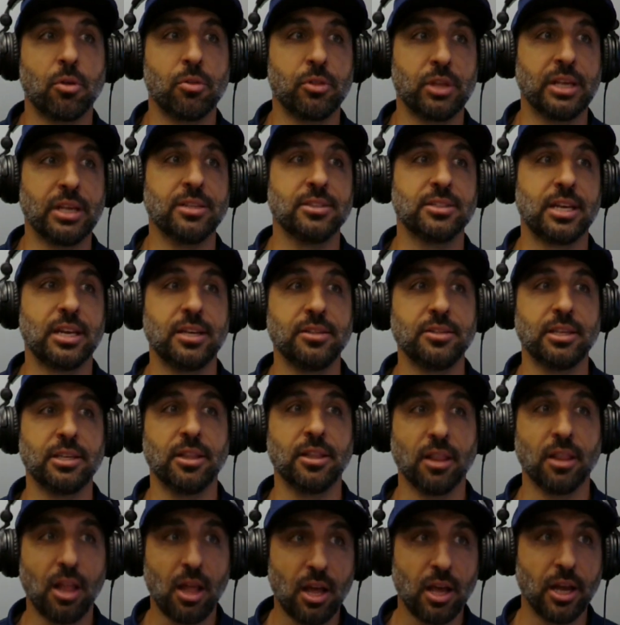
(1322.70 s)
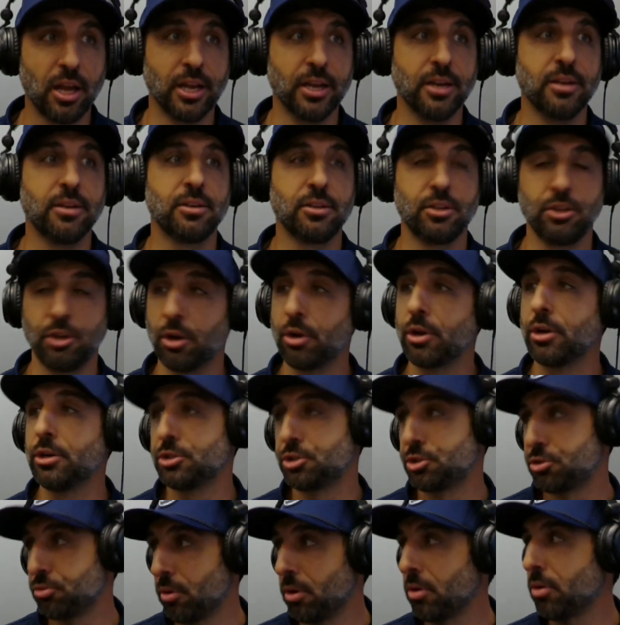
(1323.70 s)
intended line, you're going to
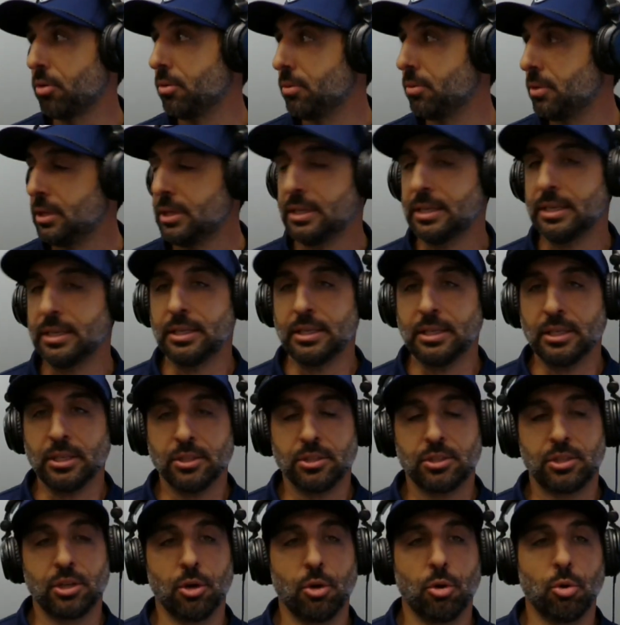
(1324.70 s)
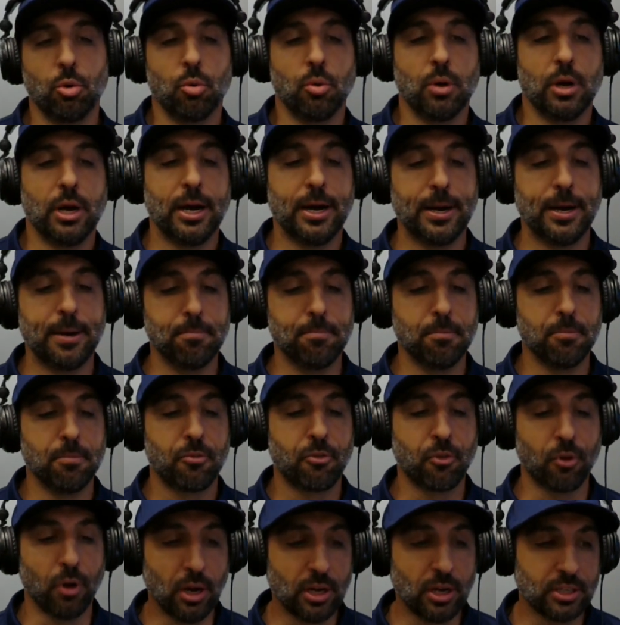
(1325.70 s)
struggle. So
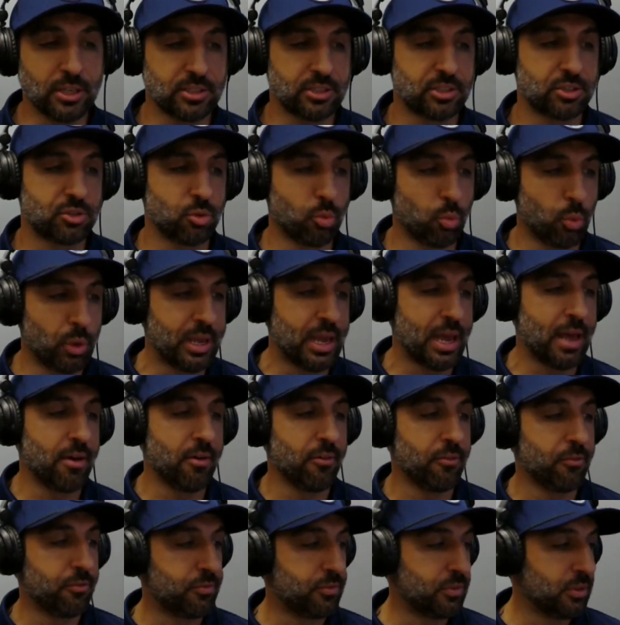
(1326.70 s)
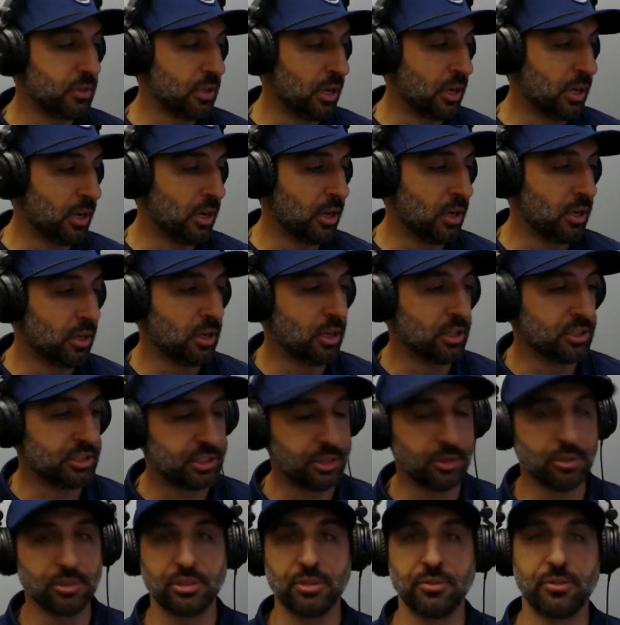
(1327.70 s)
for us, we have a
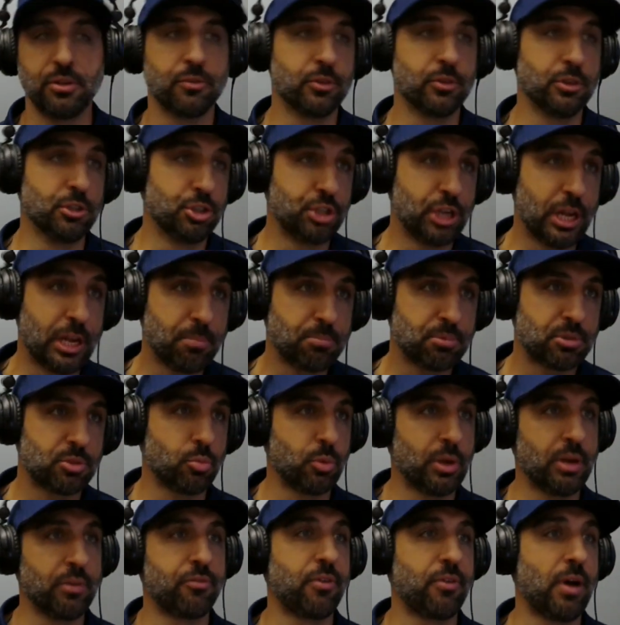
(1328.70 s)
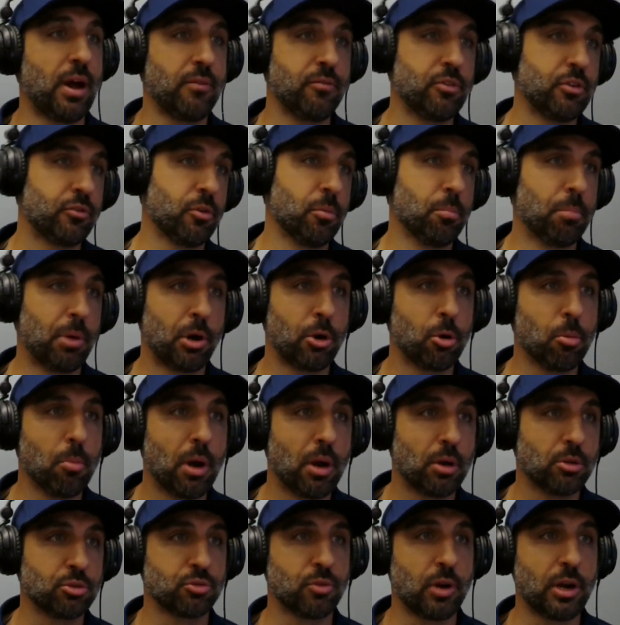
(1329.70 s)
series of different shapes. We have 5 different putter
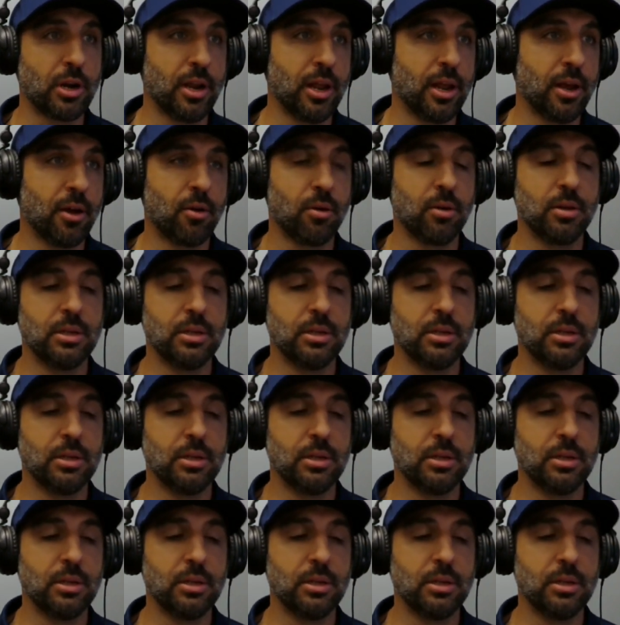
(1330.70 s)
models right now.